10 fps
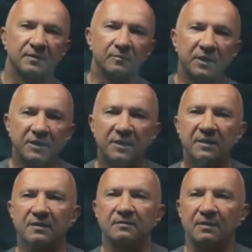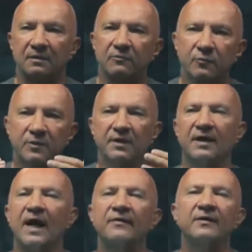meaning, and there could be
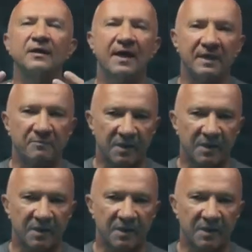an underlying